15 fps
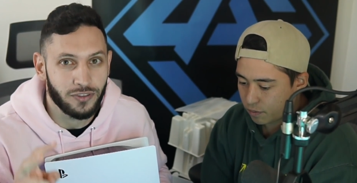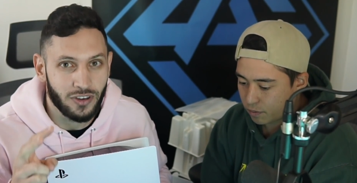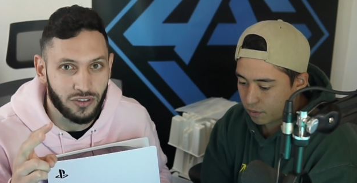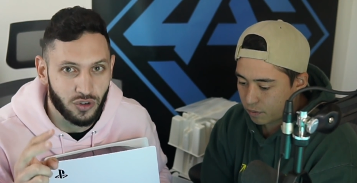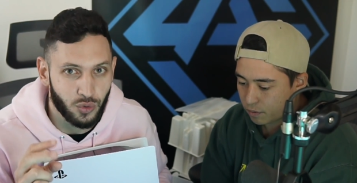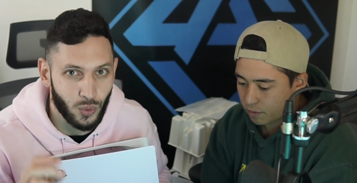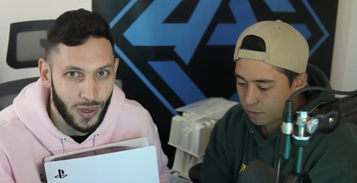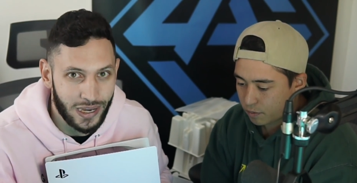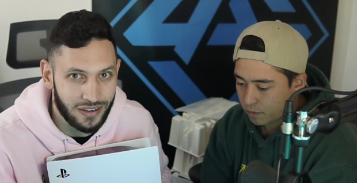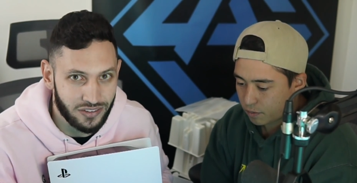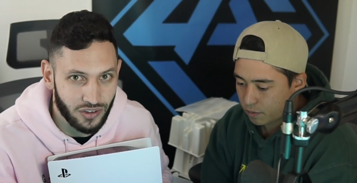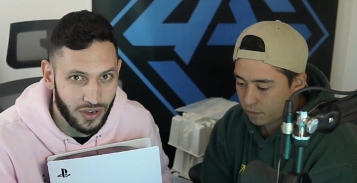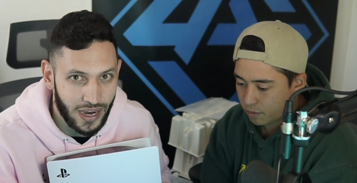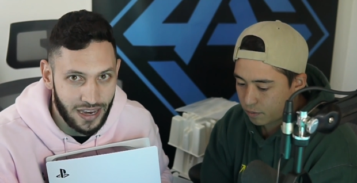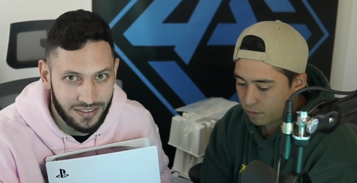Speaker 1: the tweets so
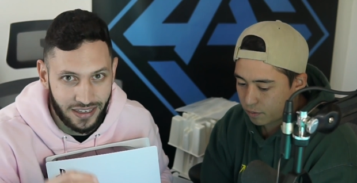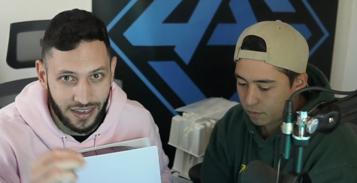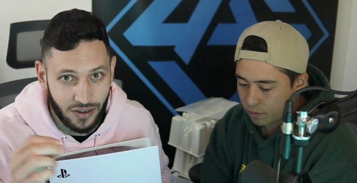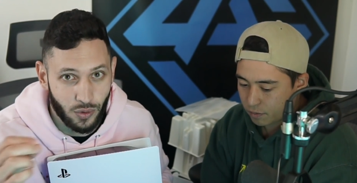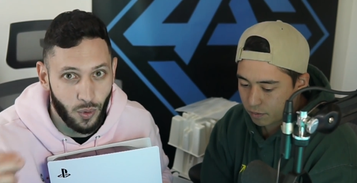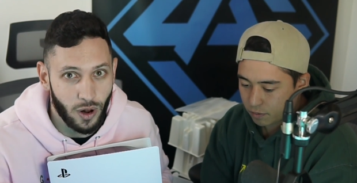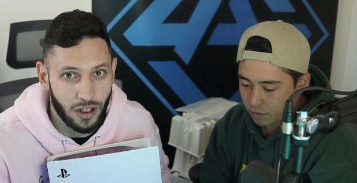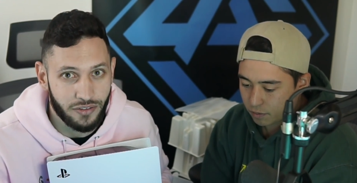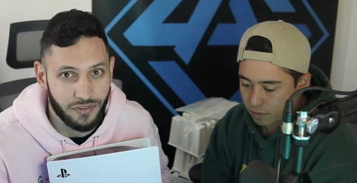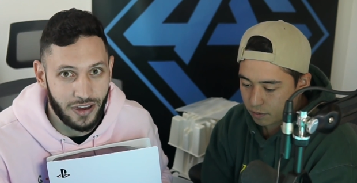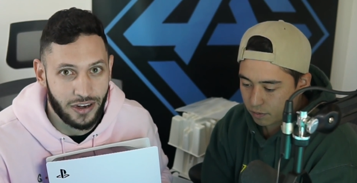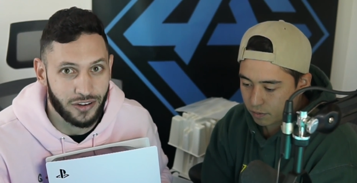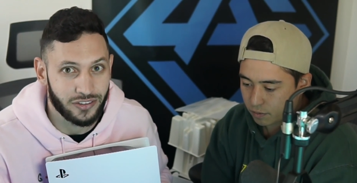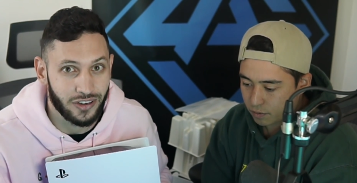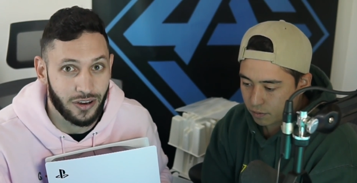you guys can qualify
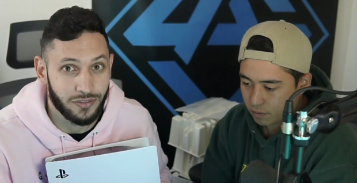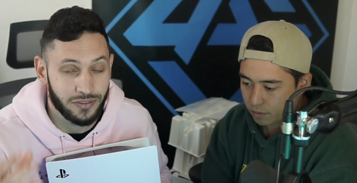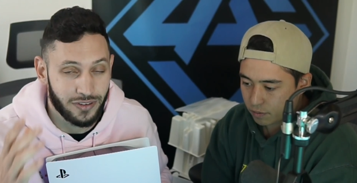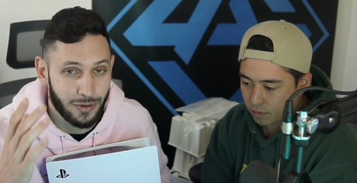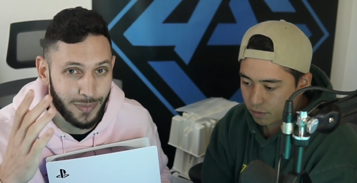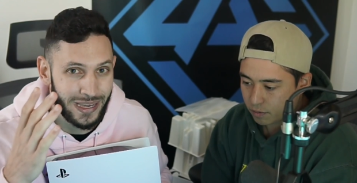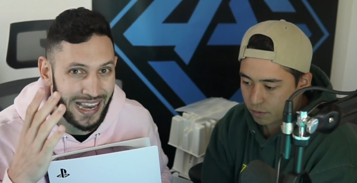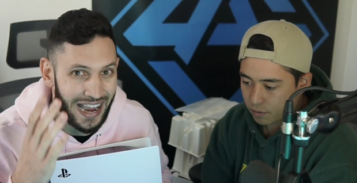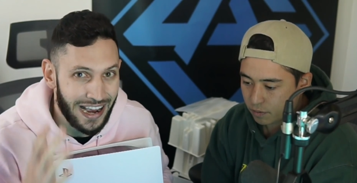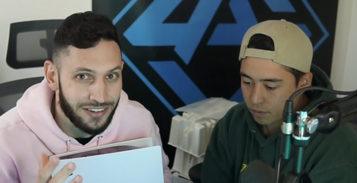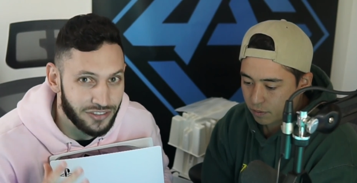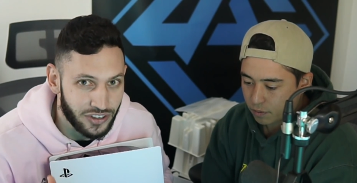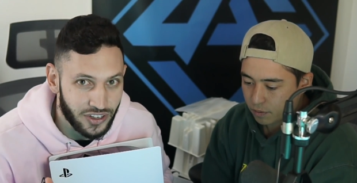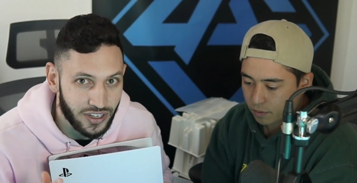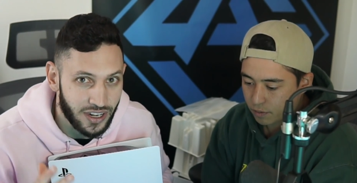yourself to be
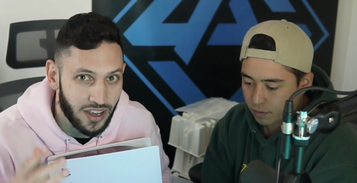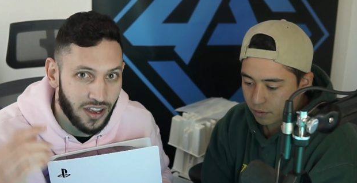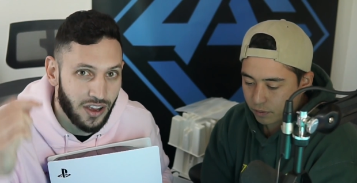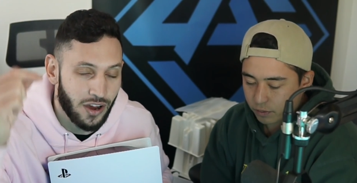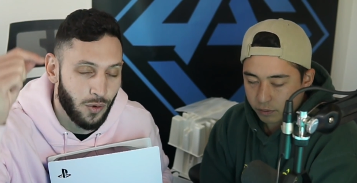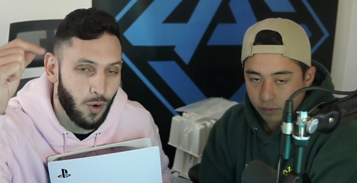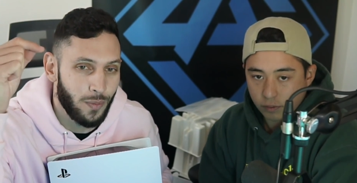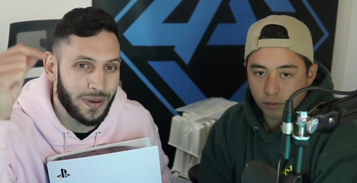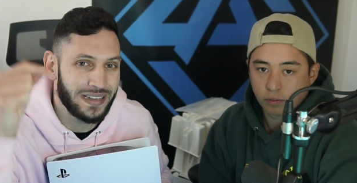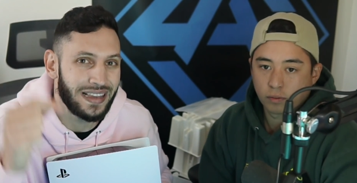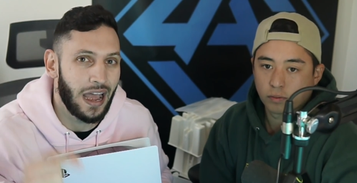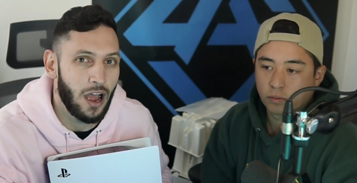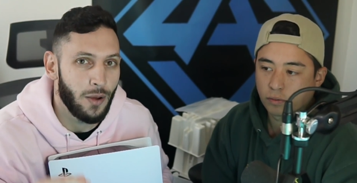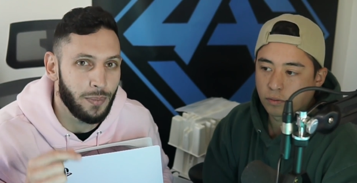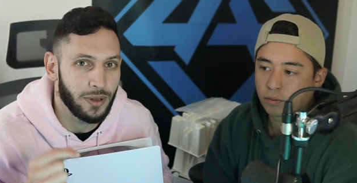entered will be
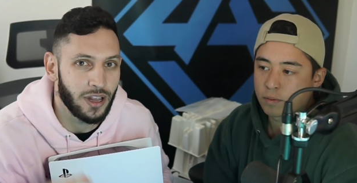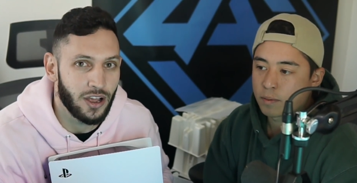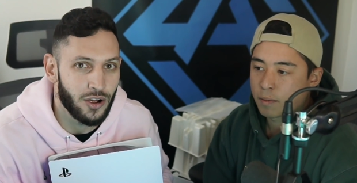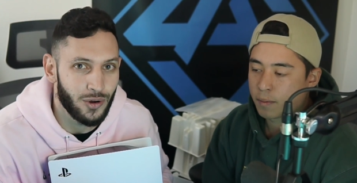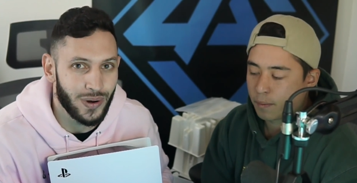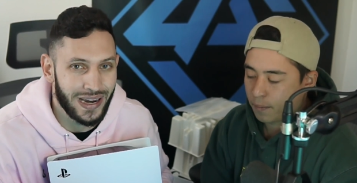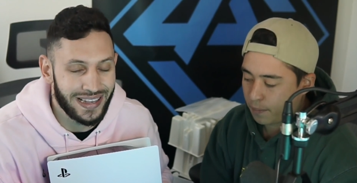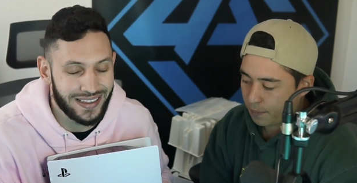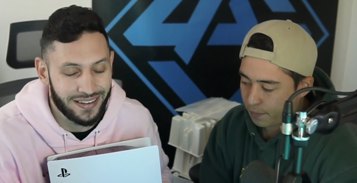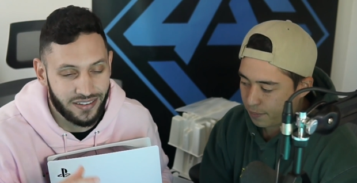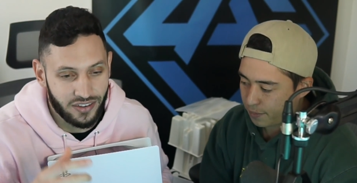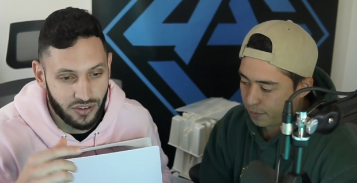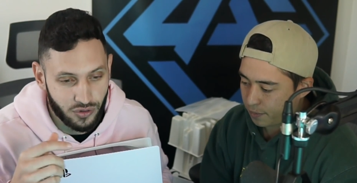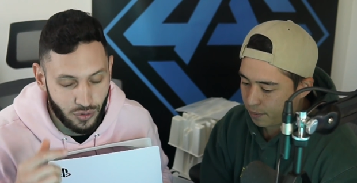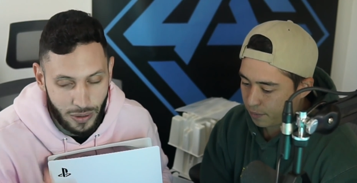down below in the
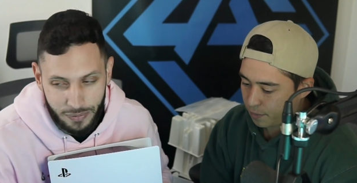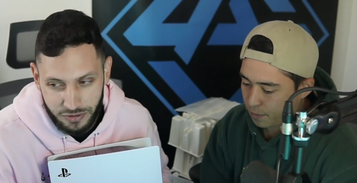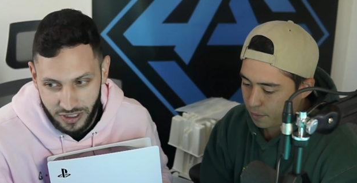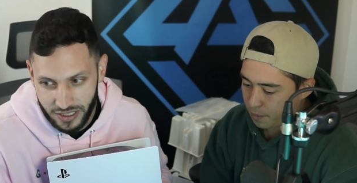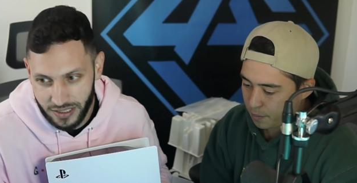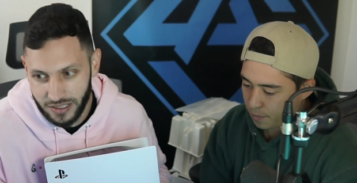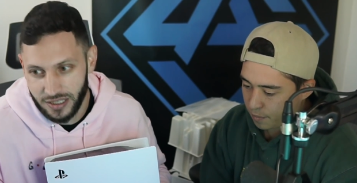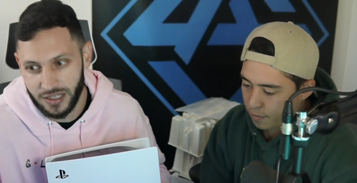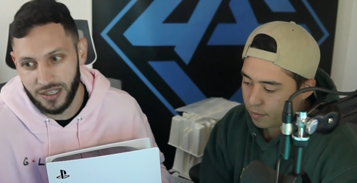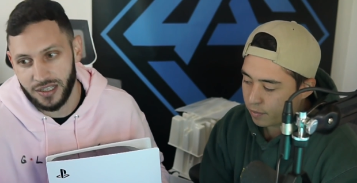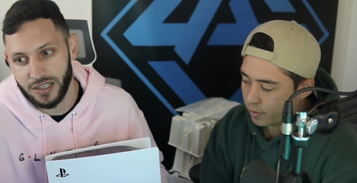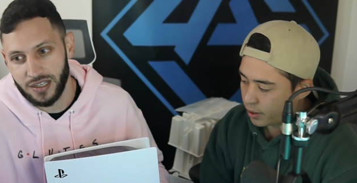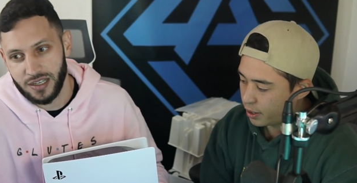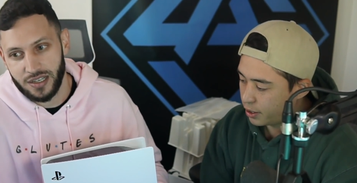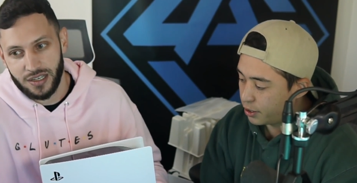description.
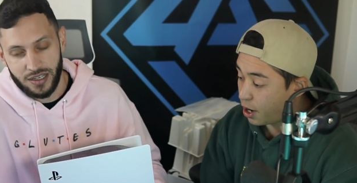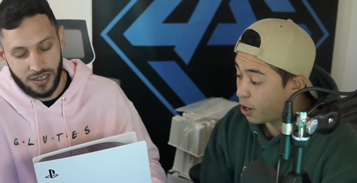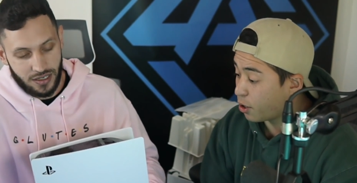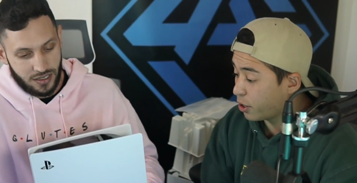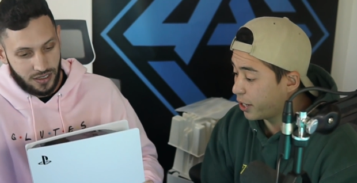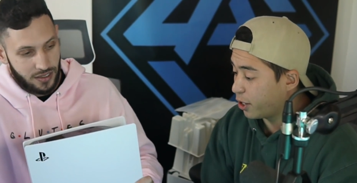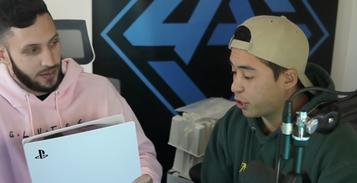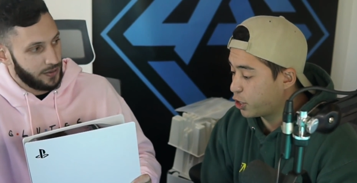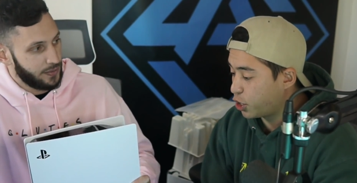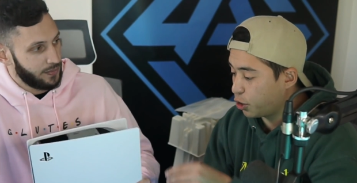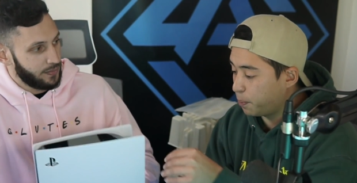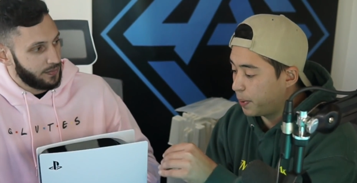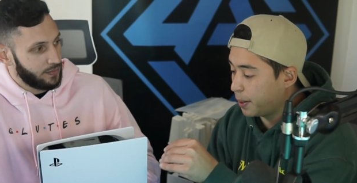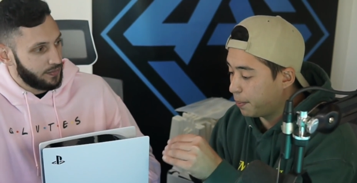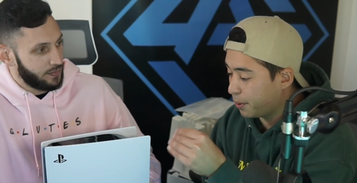
Speaker 2: Not only are two
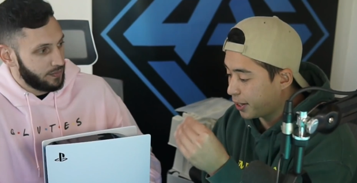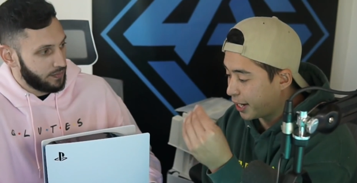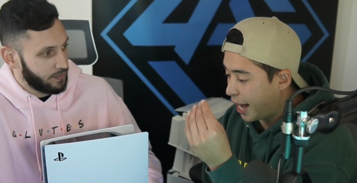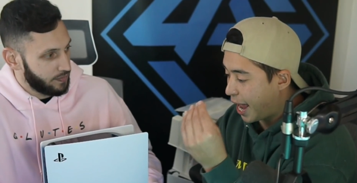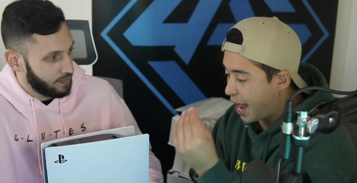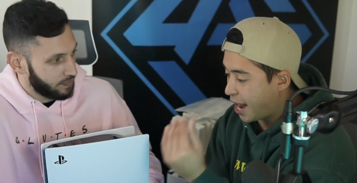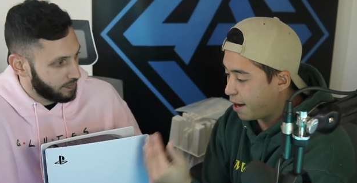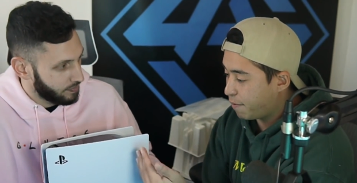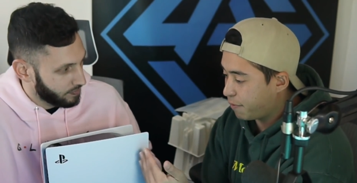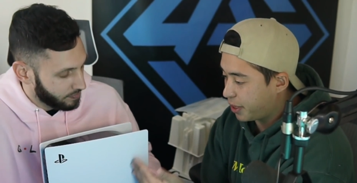people going to have